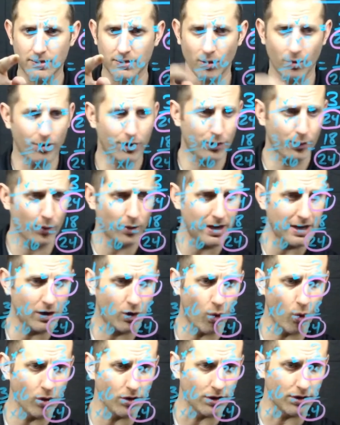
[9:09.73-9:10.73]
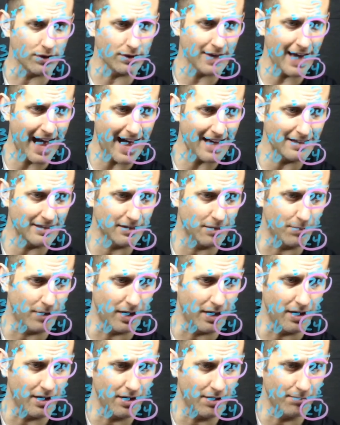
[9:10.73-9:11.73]
so 3/4 has to
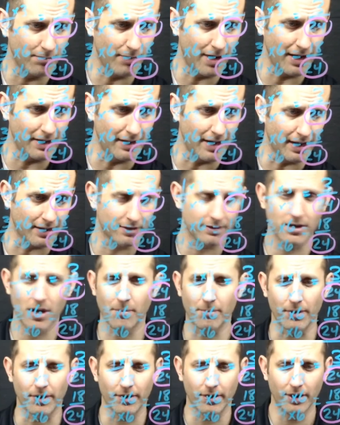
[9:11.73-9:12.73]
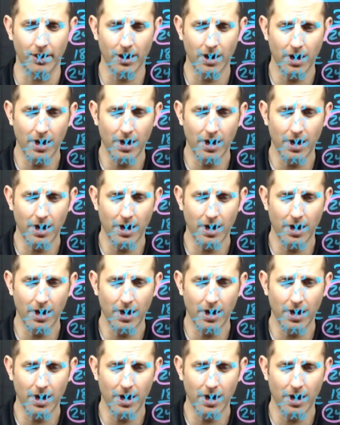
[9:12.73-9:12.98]
be my next number.